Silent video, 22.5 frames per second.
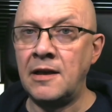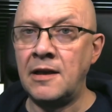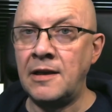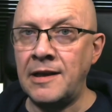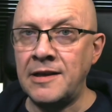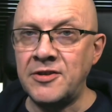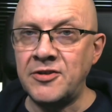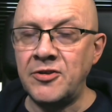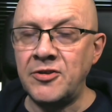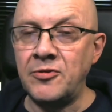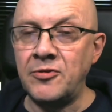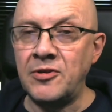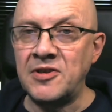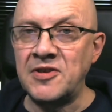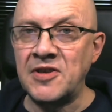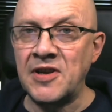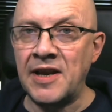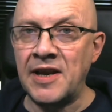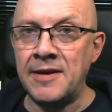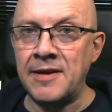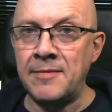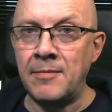Let's do the
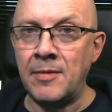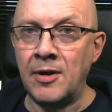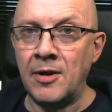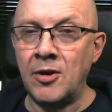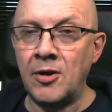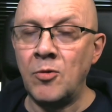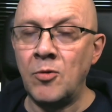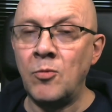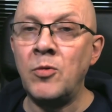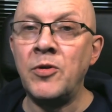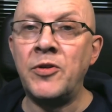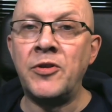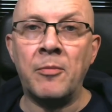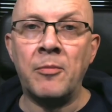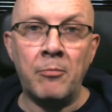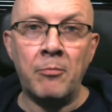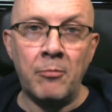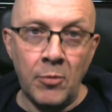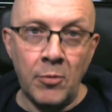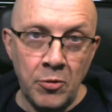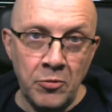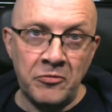same with the
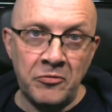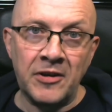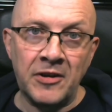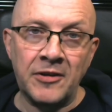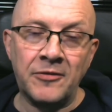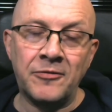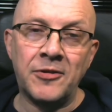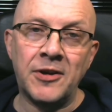moving